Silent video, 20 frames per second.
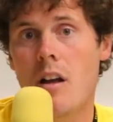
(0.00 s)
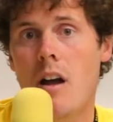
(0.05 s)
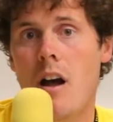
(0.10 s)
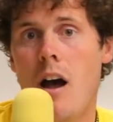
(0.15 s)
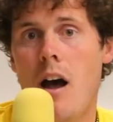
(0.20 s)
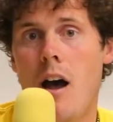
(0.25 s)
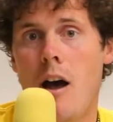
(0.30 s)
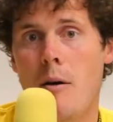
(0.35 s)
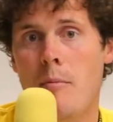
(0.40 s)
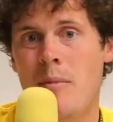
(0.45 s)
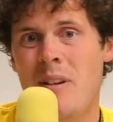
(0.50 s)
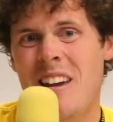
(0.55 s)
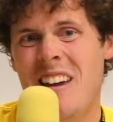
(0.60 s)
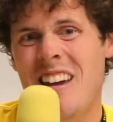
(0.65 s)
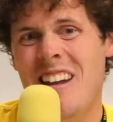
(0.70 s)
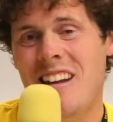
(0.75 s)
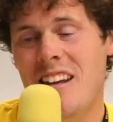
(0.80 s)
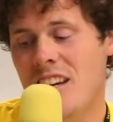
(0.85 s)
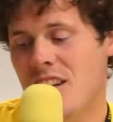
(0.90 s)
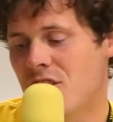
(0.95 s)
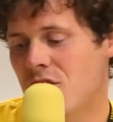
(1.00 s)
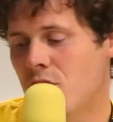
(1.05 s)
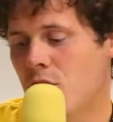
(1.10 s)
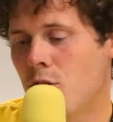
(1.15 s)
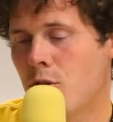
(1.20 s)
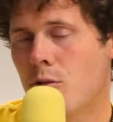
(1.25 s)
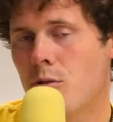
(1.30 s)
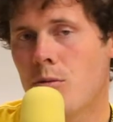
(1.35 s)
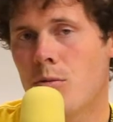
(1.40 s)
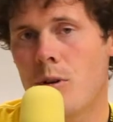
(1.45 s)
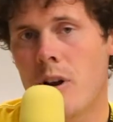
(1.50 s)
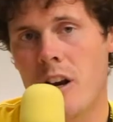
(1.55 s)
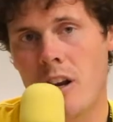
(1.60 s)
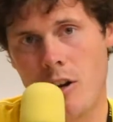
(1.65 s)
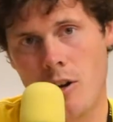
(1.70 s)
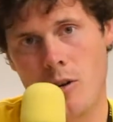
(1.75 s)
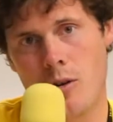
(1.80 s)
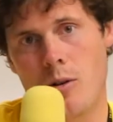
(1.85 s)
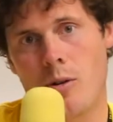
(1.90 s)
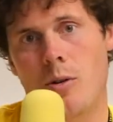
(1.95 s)
It is
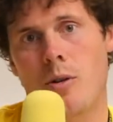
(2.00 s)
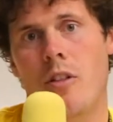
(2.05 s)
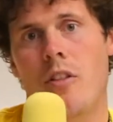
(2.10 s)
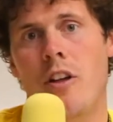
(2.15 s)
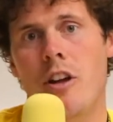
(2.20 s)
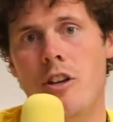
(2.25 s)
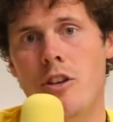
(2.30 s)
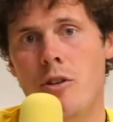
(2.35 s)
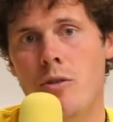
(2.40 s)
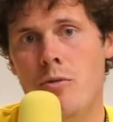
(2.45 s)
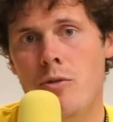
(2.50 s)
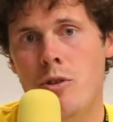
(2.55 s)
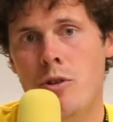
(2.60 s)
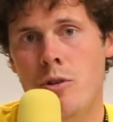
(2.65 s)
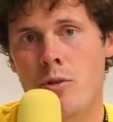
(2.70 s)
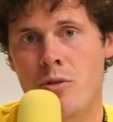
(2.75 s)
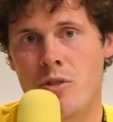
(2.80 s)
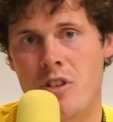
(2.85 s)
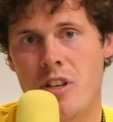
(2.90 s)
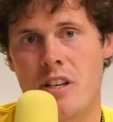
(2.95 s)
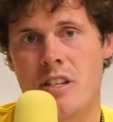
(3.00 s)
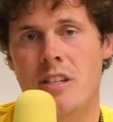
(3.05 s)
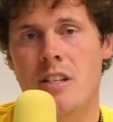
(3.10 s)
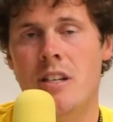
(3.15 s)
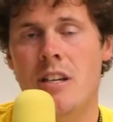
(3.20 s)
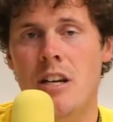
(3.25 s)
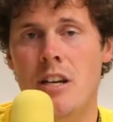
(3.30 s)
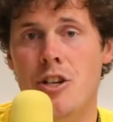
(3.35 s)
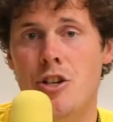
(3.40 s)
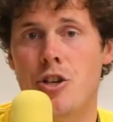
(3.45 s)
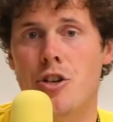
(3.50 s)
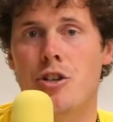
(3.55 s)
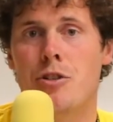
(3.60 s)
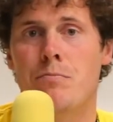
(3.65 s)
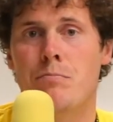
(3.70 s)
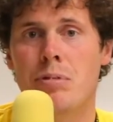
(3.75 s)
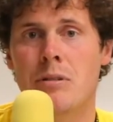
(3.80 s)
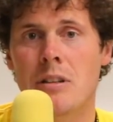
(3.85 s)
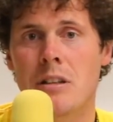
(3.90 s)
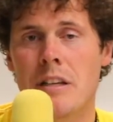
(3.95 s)
critical that you use this. Teachers,
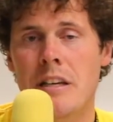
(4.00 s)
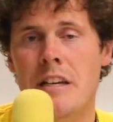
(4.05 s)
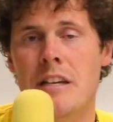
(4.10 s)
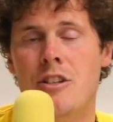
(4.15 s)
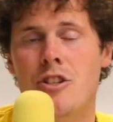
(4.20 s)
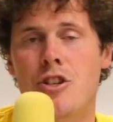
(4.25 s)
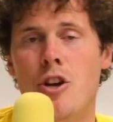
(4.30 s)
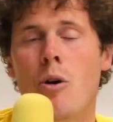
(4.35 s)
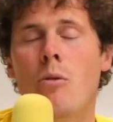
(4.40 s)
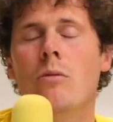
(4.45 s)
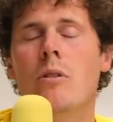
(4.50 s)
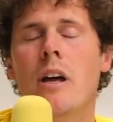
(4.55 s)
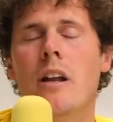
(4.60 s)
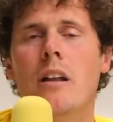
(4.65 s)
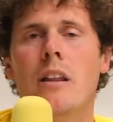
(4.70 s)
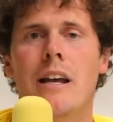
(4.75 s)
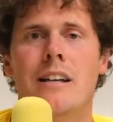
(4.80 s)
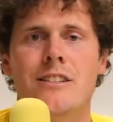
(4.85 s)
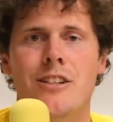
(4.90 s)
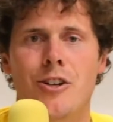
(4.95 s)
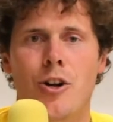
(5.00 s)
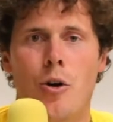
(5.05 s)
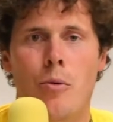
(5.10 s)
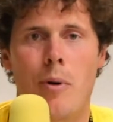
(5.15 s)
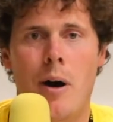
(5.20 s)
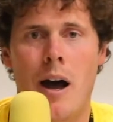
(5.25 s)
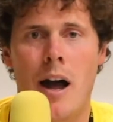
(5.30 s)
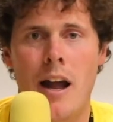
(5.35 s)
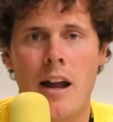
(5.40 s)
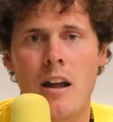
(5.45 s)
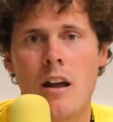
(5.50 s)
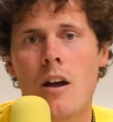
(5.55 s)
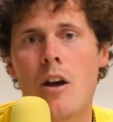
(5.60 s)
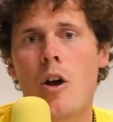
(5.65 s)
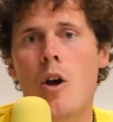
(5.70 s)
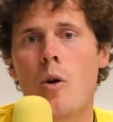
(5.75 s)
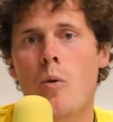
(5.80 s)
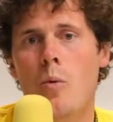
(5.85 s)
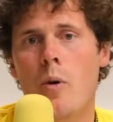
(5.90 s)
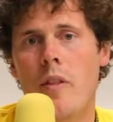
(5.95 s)
please don't let a lesson go by
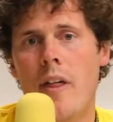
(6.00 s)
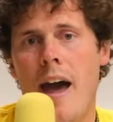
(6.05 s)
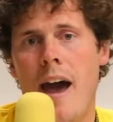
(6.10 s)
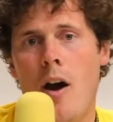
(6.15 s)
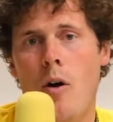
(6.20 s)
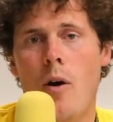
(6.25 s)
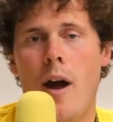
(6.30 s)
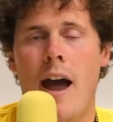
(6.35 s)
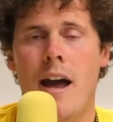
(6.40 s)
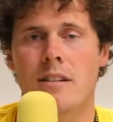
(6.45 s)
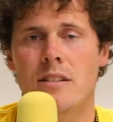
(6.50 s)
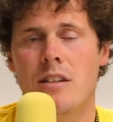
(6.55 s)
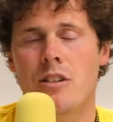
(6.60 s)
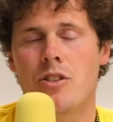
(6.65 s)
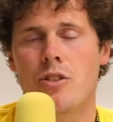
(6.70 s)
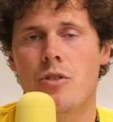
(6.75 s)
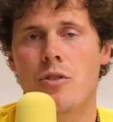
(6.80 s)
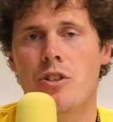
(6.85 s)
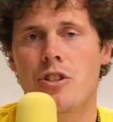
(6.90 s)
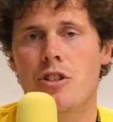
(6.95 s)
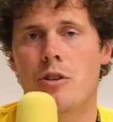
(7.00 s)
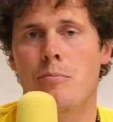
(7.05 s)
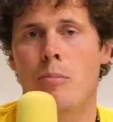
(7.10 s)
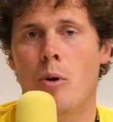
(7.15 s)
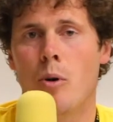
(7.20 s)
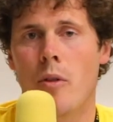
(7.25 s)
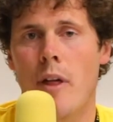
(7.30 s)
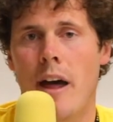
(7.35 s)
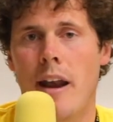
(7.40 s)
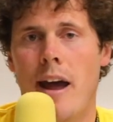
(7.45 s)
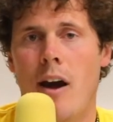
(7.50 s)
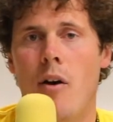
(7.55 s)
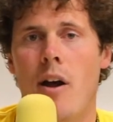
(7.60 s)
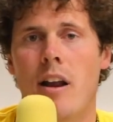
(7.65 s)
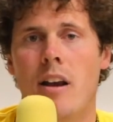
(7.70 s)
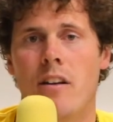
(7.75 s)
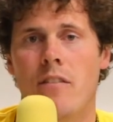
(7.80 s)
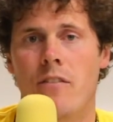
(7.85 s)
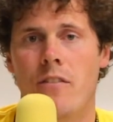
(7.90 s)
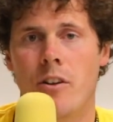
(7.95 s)
without asking students to pull that out
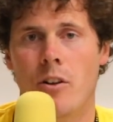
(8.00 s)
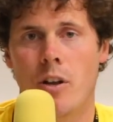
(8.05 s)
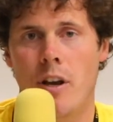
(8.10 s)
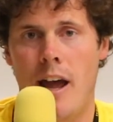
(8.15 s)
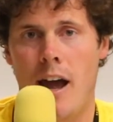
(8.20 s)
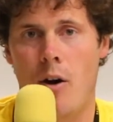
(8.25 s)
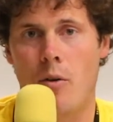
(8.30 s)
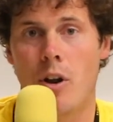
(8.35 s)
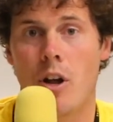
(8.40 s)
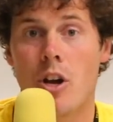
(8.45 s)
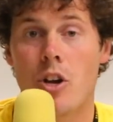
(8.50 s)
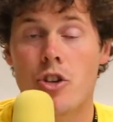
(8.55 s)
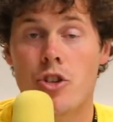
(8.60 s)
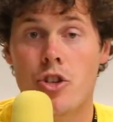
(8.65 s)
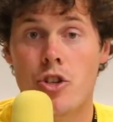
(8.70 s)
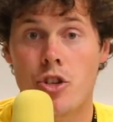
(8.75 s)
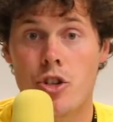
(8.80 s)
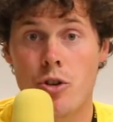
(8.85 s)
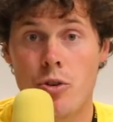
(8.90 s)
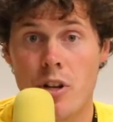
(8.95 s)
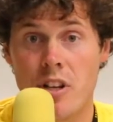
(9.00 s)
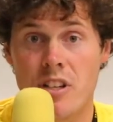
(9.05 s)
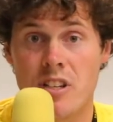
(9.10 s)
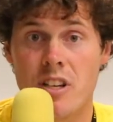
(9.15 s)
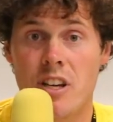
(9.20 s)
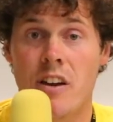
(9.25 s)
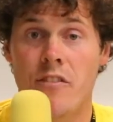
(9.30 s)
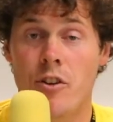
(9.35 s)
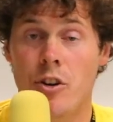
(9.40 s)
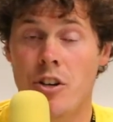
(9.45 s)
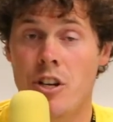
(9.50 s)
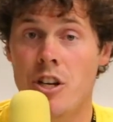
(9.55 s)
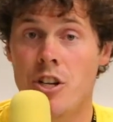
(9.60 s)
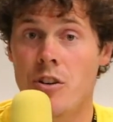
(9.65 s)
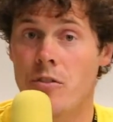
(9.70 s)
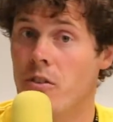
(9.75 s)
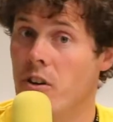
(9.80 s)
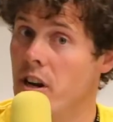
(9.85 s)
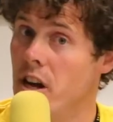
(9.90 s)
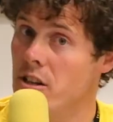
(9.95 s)
and to fill it out. Students, if your
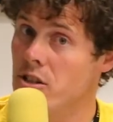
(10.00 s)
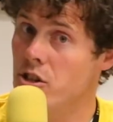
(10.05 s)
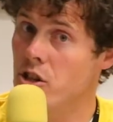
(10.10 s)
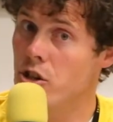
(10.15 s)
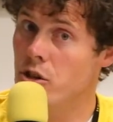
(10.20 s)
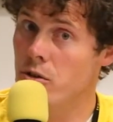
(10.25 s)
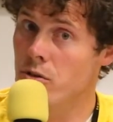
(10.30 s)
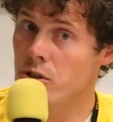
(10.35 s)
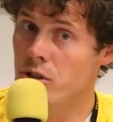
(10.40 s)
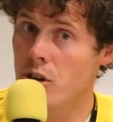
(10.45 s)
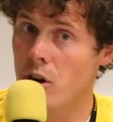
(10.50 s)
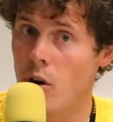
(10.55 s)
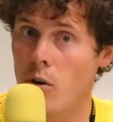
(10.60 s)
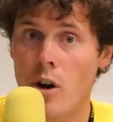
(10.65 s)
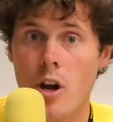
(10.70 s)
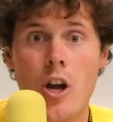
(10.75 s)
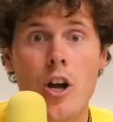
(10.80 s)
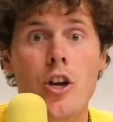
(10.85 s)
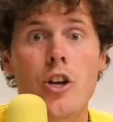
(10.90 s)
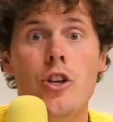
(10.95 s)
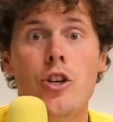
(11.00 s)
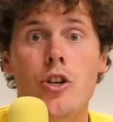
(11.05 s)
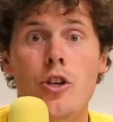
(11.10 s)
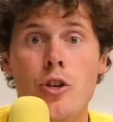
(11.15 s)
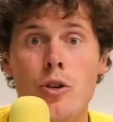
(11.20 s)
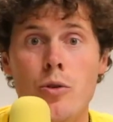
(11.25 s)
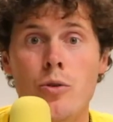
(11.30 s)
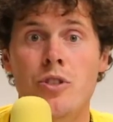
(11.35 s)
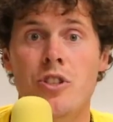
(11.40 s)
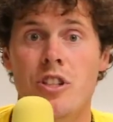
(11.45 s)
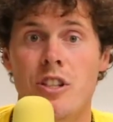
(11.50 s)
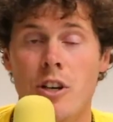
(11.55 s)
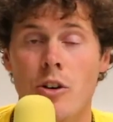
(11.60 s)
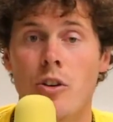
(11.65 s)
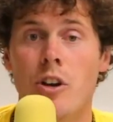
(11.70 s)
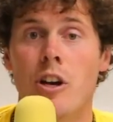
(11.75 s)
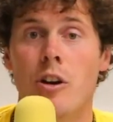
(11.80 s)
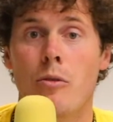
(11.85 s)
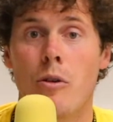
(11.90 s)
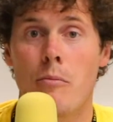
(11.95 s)
teacher forgets to do so, you
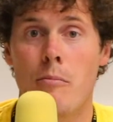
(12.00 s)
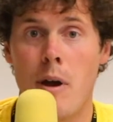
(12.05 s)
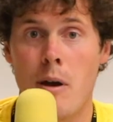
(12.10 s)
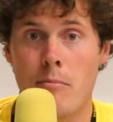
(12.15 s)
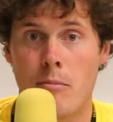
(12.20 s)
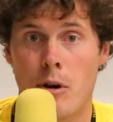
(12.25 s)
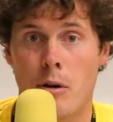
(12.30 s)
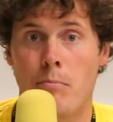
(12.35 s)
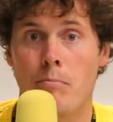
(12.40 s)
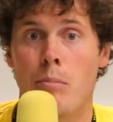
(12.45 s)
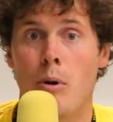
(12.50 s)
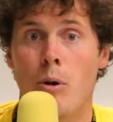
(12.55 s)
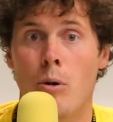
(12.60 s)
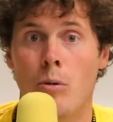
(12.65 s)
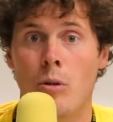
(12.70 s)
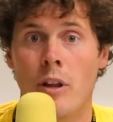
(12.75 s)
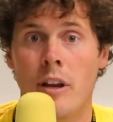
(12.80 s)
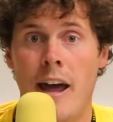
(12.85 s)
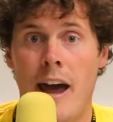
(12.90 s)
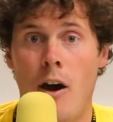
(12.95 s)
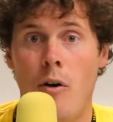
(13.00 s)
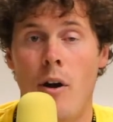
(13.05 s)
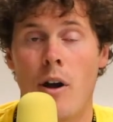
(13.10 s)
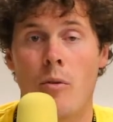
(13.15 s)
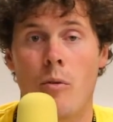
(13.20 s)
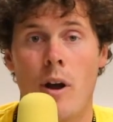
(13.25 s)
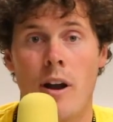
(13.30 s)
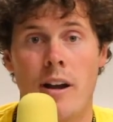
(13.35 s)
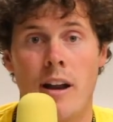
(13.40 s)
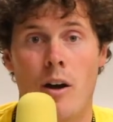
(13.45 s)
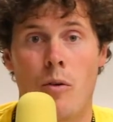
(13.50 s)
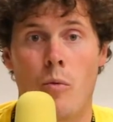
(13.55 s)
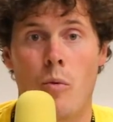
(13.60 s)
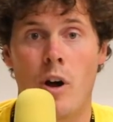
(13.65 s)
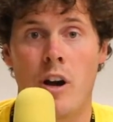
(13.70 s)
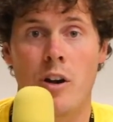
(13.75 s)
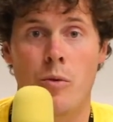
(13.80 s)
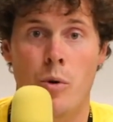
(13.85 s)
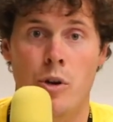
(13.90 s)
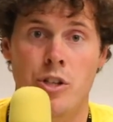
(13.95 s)
still can remember. Pull it out and write down
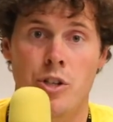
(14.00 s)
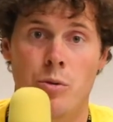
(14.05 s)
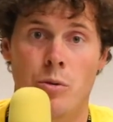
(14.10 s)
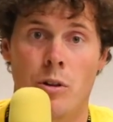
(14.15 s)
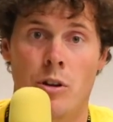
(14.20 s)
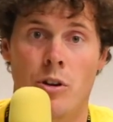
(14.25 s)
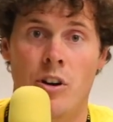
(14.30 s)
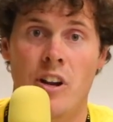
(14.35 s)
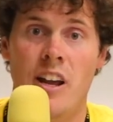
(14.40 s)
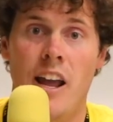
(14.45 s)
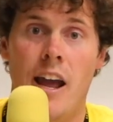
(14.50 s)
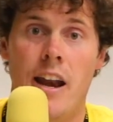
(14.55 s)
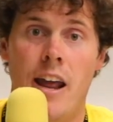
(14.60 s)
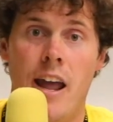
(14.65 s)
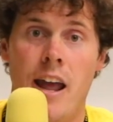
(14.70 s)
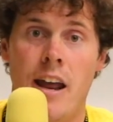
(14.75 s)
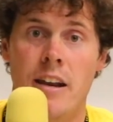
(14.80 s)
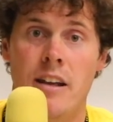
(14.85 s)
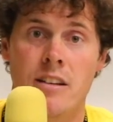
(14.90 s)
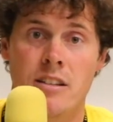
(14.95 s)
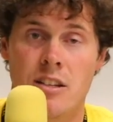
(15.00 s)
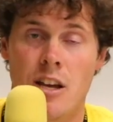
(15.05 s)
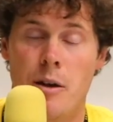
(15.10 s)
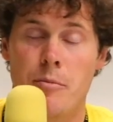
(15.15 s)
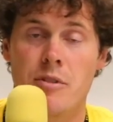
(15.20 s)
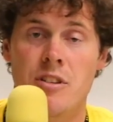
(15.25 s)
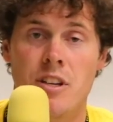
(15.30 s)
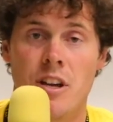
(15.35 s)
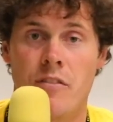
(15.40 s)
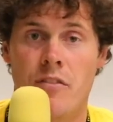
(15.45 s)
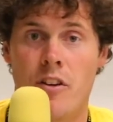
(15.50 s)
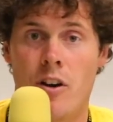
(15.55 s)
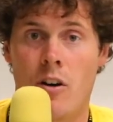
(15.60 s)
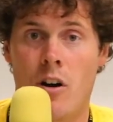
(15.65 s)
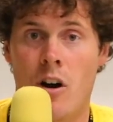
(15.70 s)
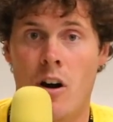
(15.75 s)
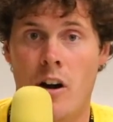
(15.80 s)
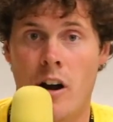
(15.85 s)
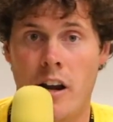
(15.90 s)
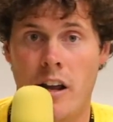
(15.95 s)
what it was you were learning and any assignments if there
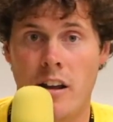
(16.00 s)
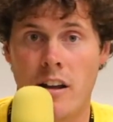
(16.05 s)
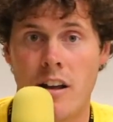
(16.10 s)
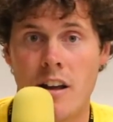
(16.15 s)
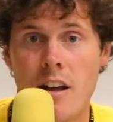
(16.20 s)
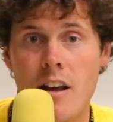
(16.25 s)
are any.